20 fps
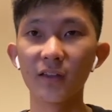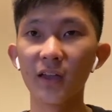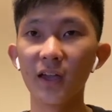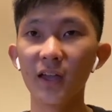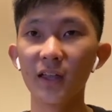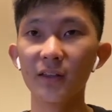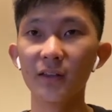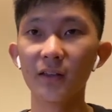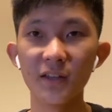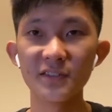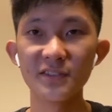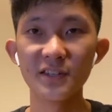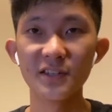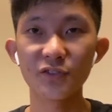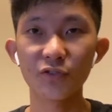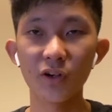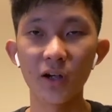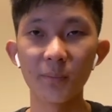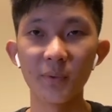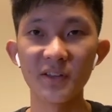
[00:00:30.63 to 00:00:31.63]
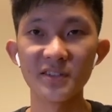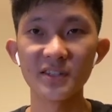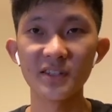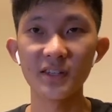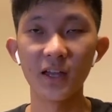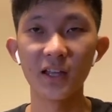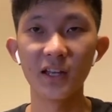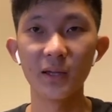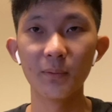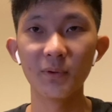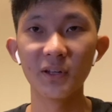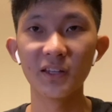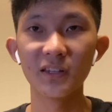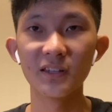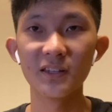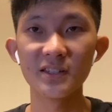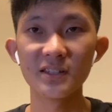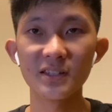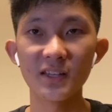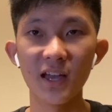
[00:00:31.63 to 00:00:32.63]
And it's described as enabling
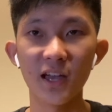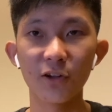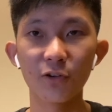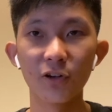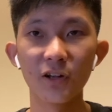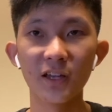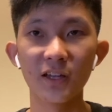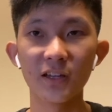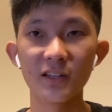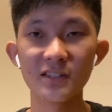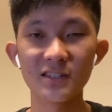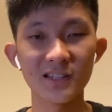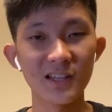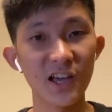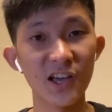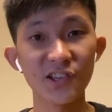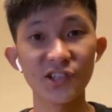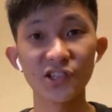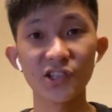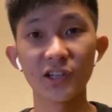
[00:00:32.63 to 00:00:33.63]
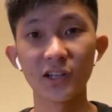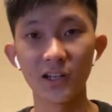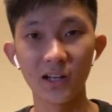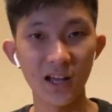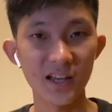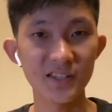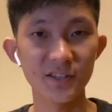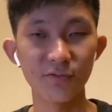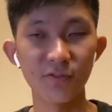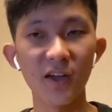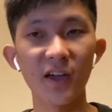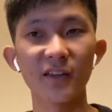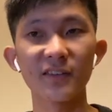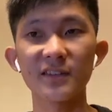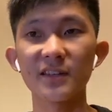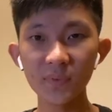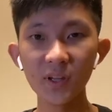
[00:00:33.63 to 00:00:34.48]
this acrylic/glass effect.